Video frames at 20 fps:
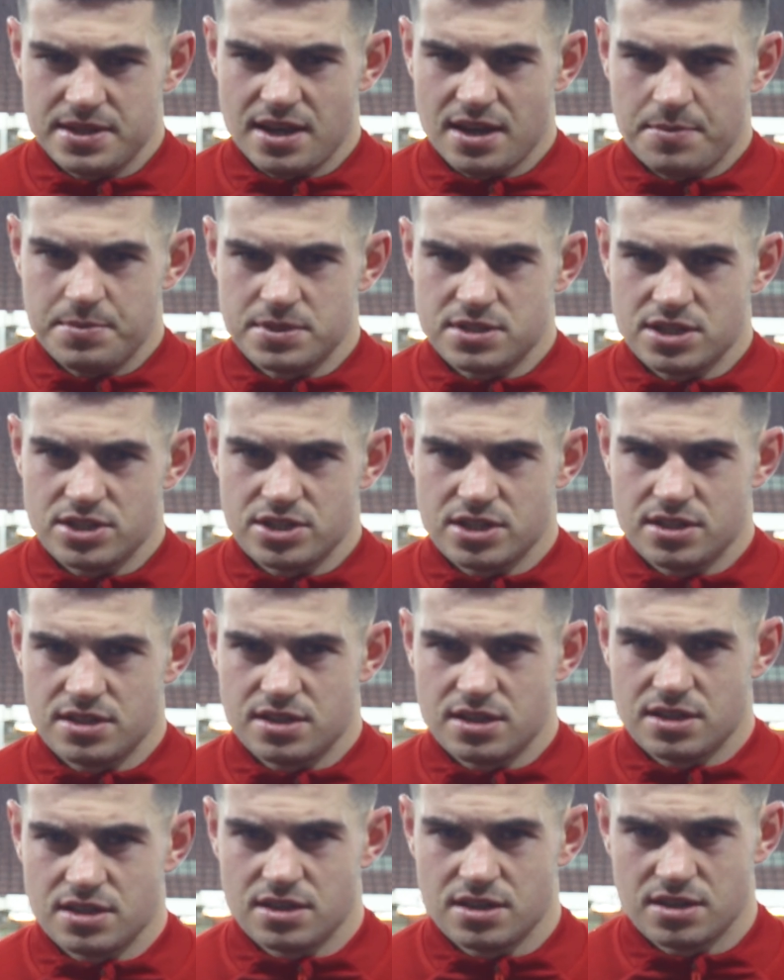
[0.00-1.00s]
opposition
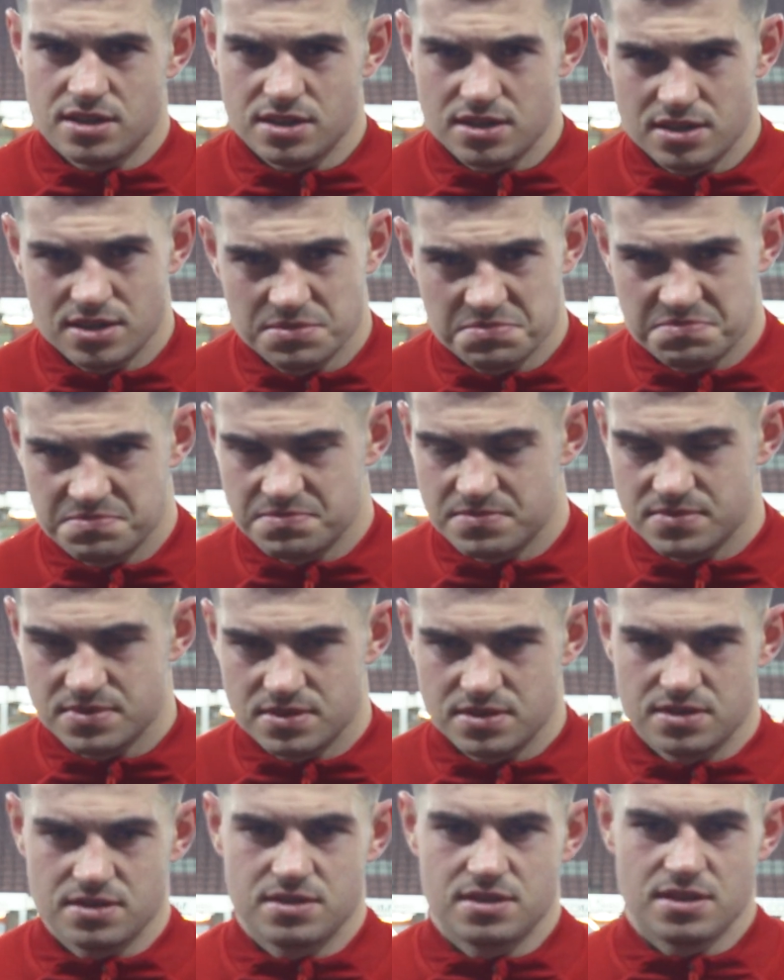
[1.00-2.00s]
to
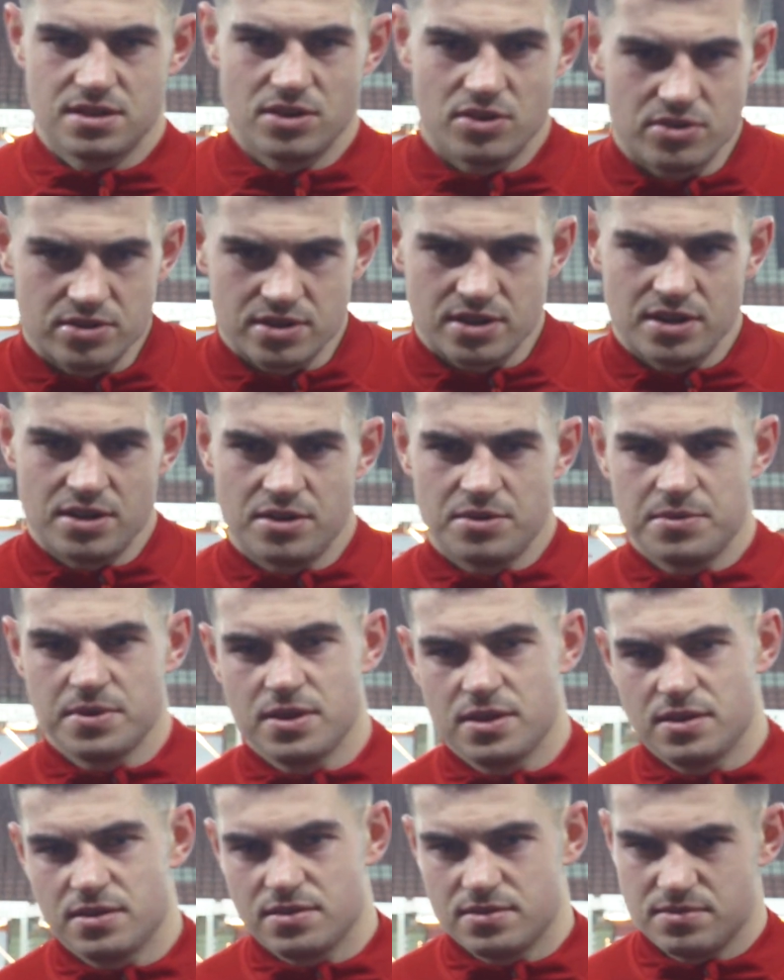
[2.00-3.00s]
nothing. You know,
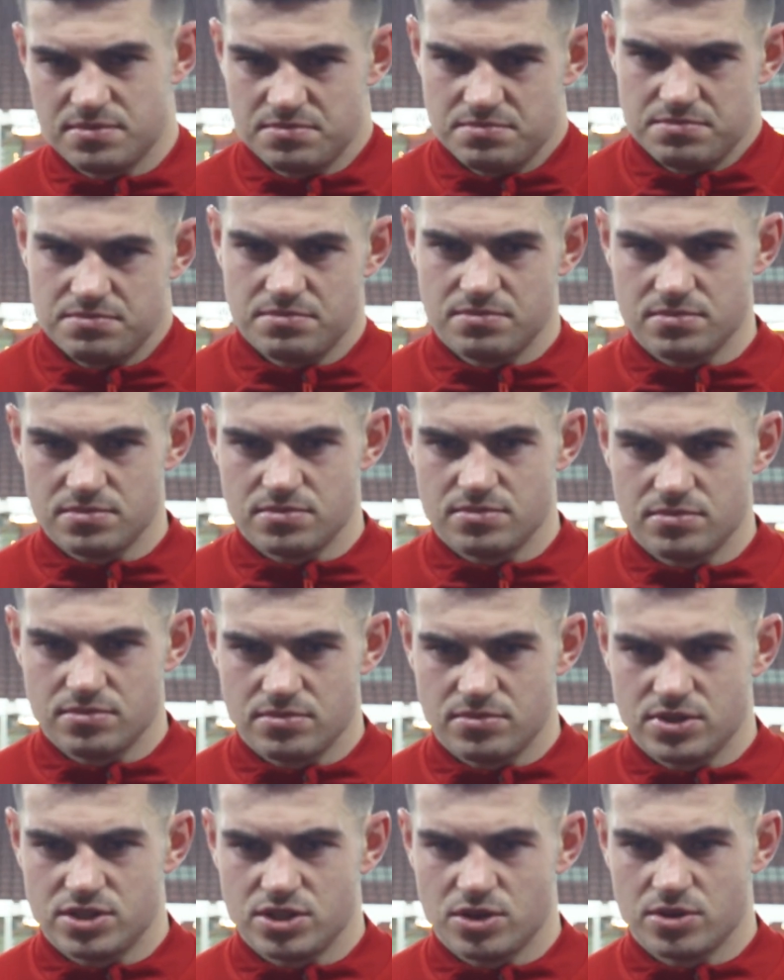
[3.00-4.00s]
we
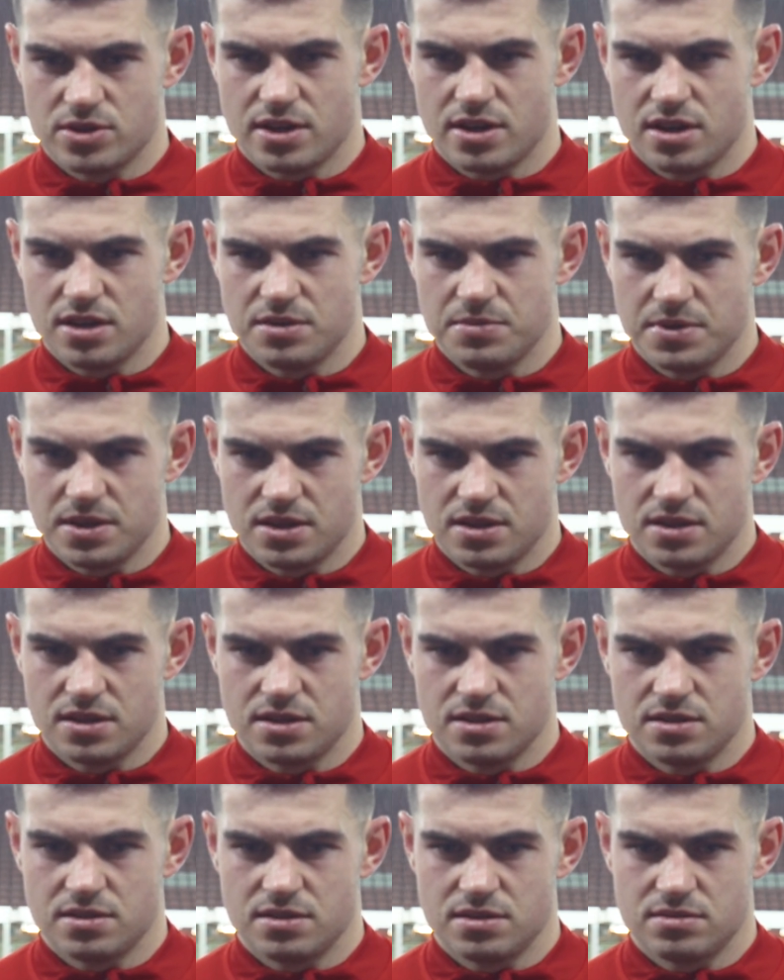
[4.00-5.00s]
showed tonight we
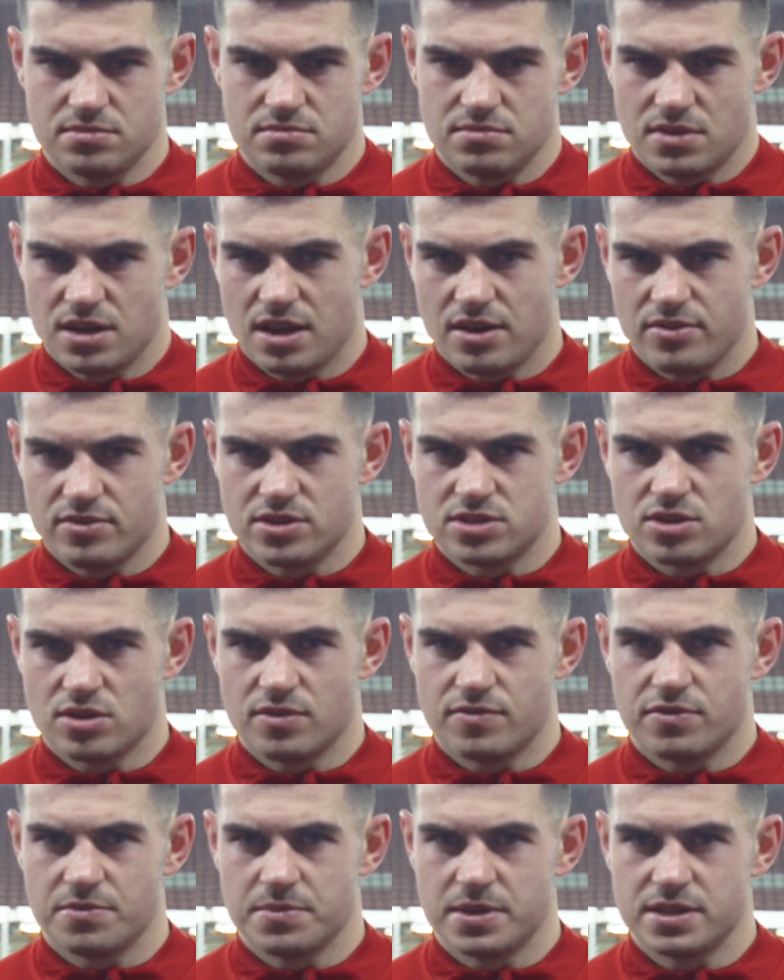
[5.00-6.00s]
can get a
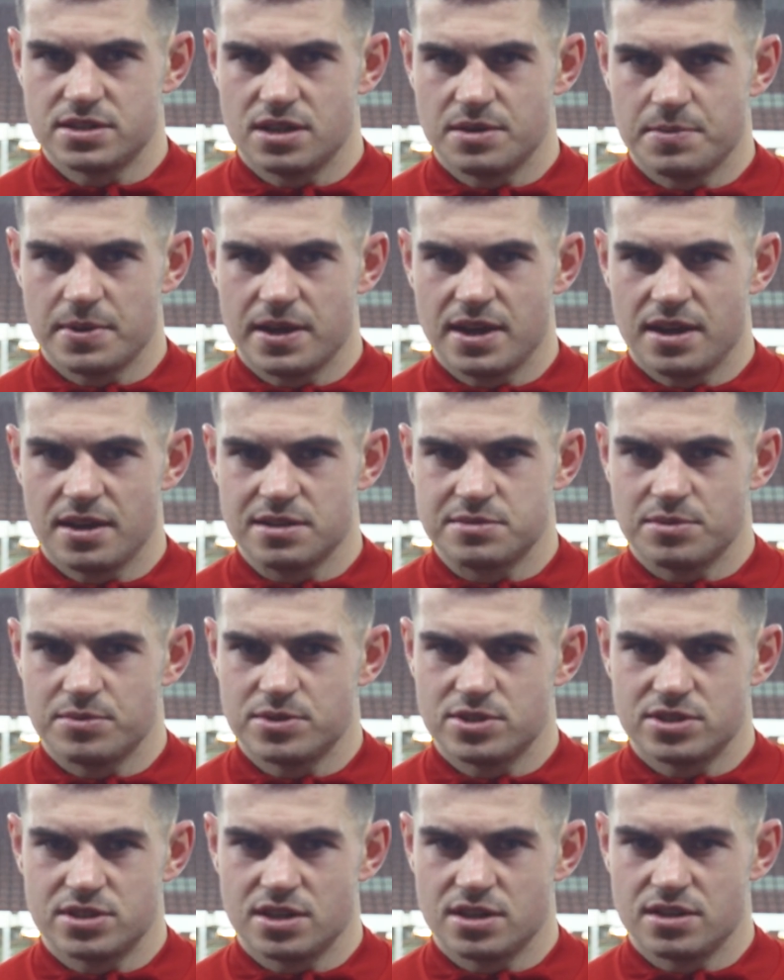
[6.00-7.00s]
result from these type of games, but
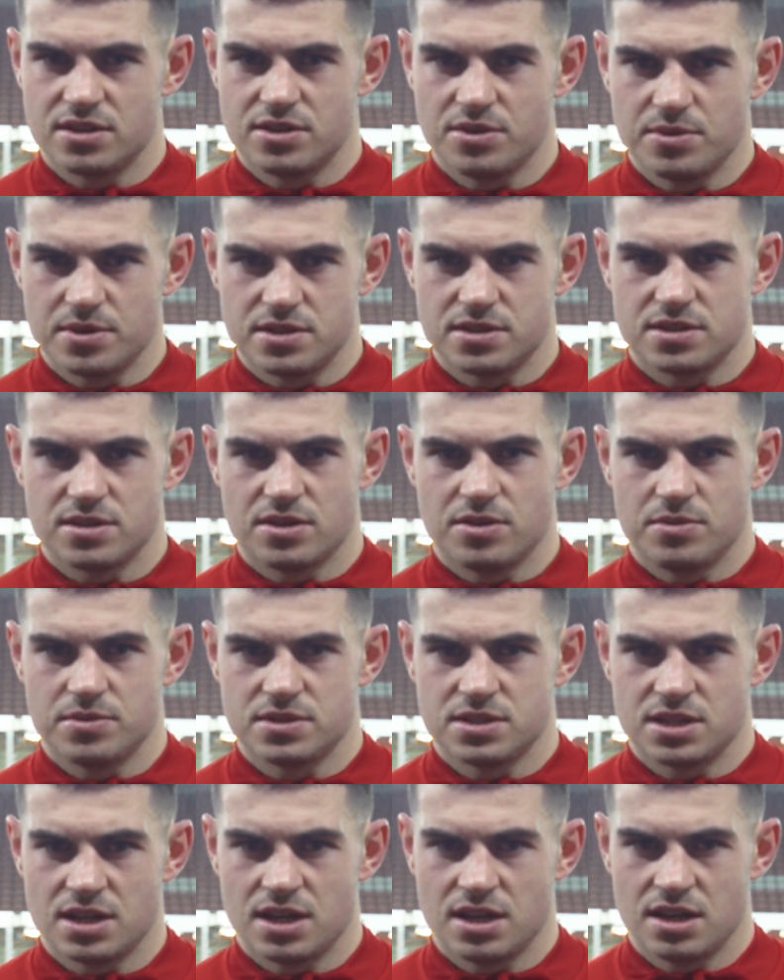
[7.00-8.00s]
we just didn't do it, so
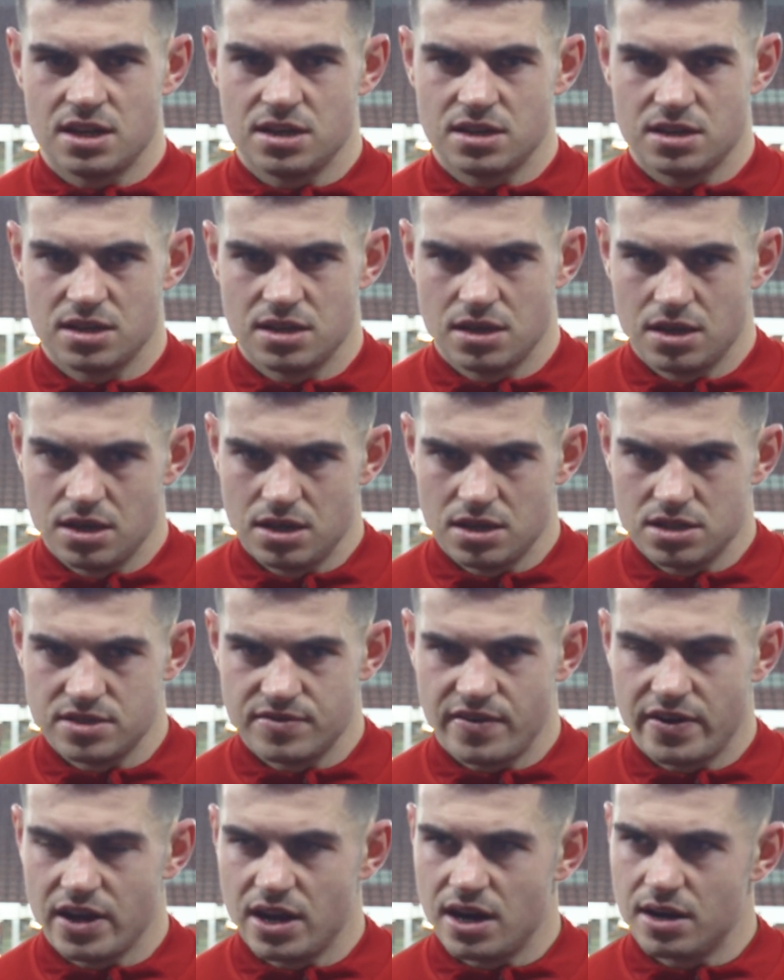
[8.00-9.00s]
it's a
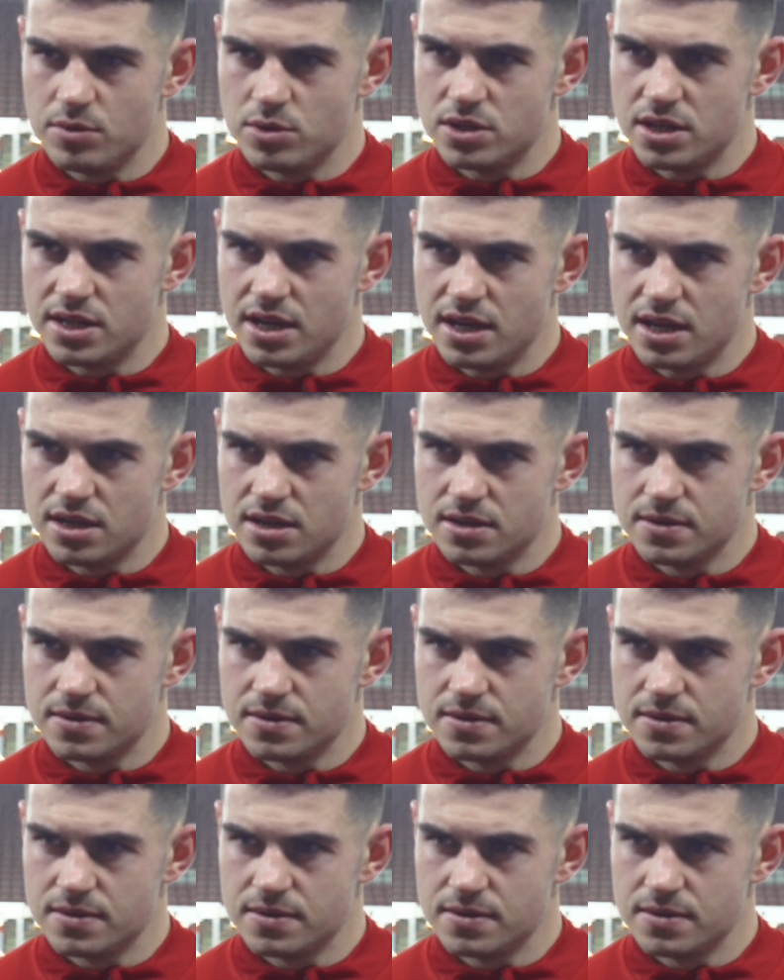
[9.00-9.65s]
very hard one to take.